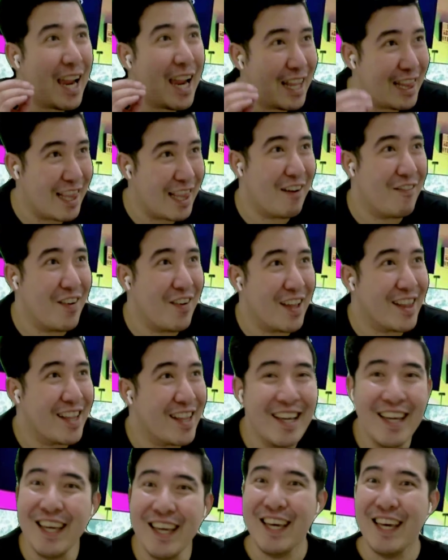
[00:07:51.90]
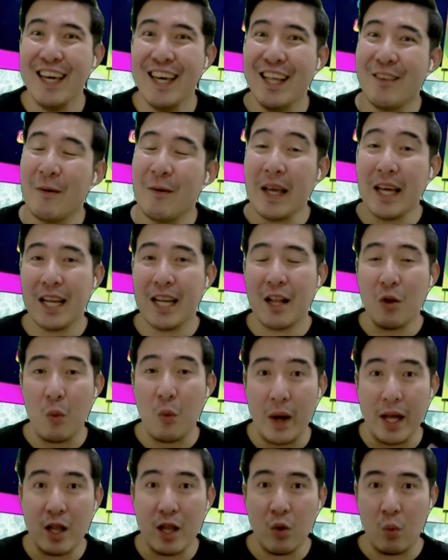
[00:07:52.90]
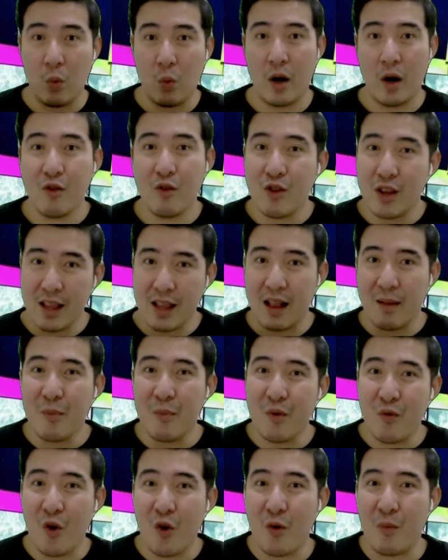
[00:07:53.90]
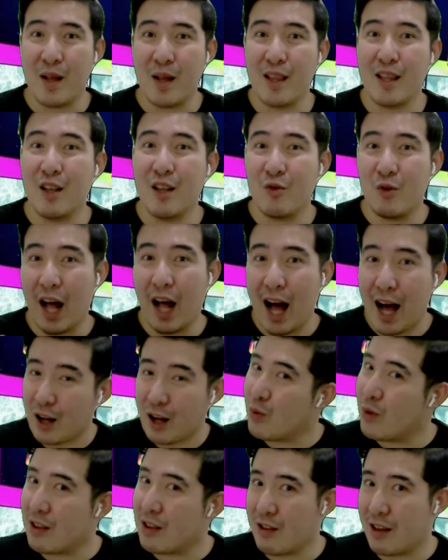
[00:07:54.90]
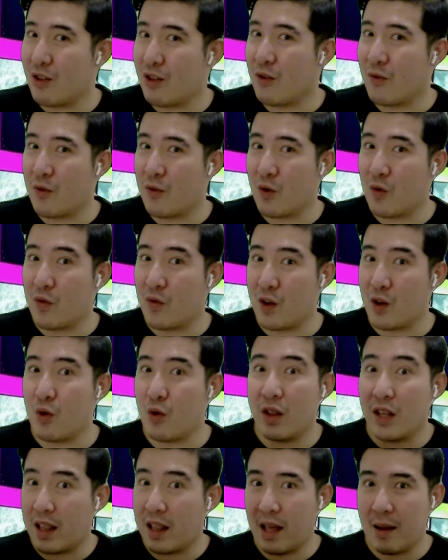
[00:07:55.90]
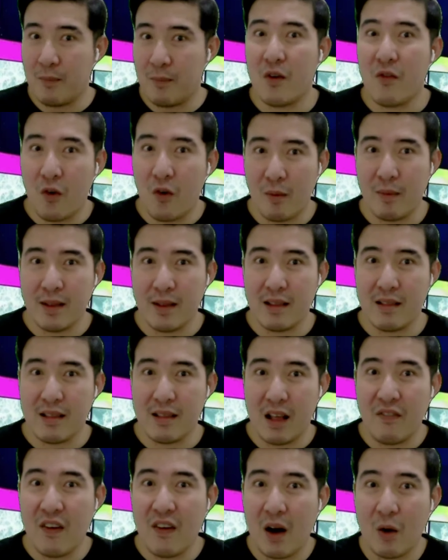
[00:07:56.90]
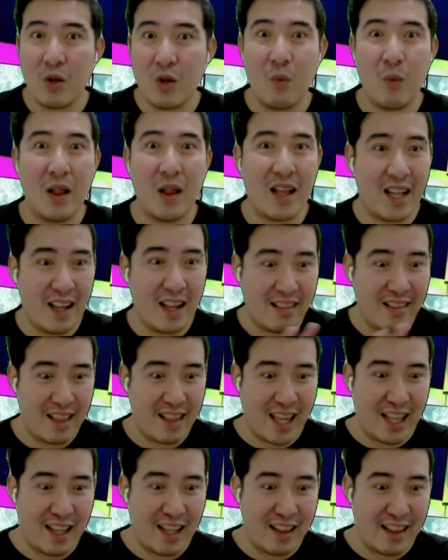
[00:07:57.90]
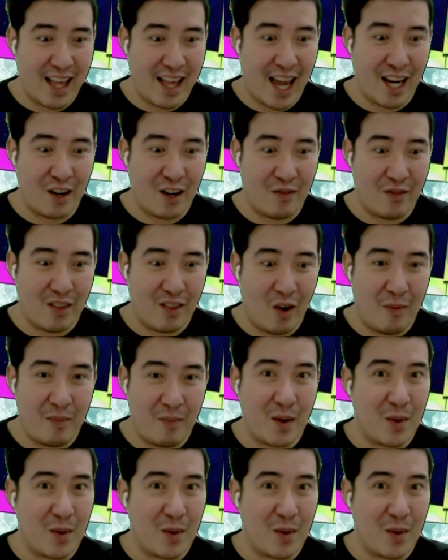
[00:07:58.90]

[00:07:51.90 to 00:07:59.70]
I love it. So I cannot wait to watch this live performance into the actual stage of Eurovision, the live performance itself, how they will gonna slay this kind of song